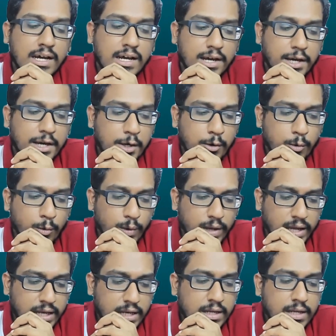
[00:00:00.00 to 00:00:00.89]
a
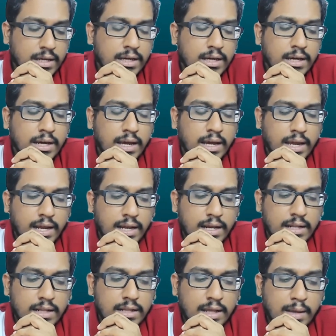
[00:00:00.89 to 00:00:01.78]
queen
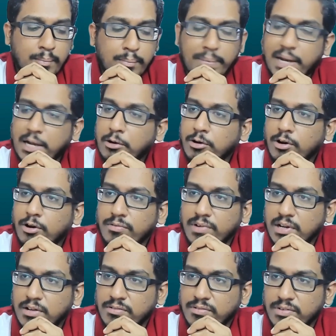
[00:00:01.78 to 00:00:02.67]
in the
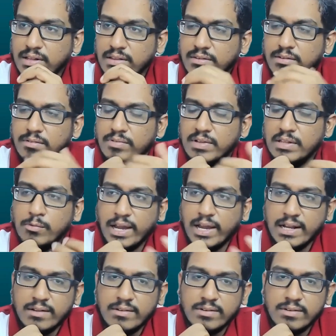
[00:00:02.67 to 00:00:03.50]
Petrov defense with white